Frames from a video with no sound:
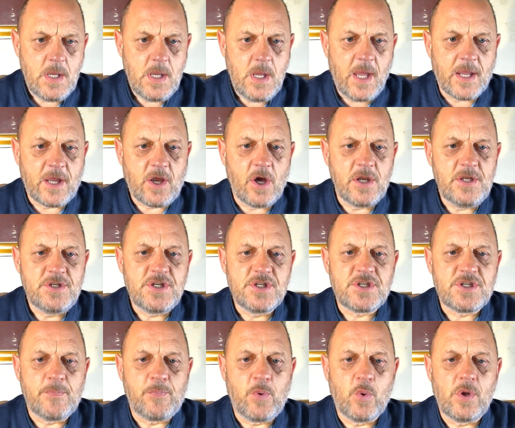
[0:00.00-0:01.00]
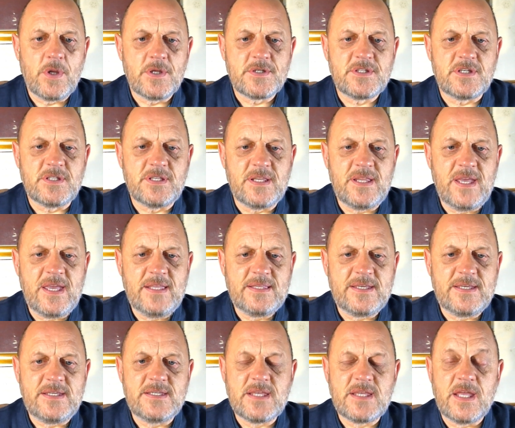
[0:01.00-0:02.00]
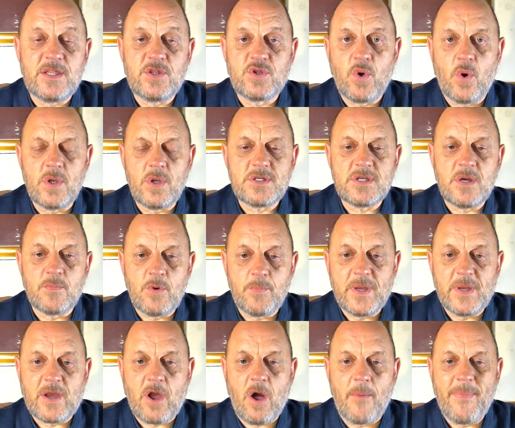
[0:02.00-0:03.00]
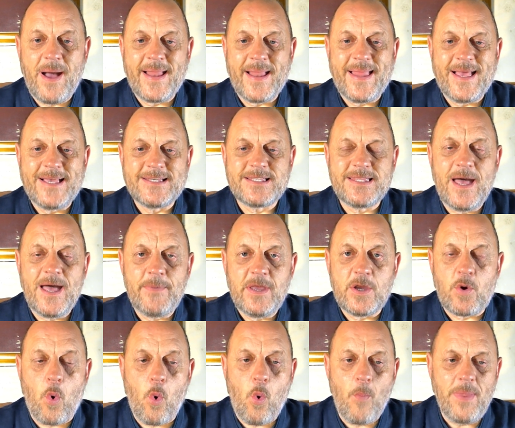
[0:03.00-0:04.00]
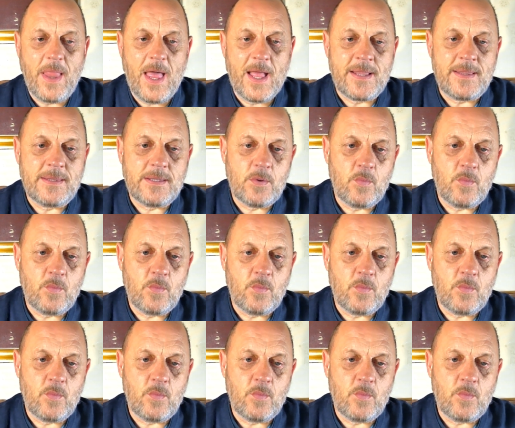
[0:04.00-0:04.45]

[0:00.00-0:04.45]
Encouraging supporters to donate, he said Torsa will become an Islamic homeland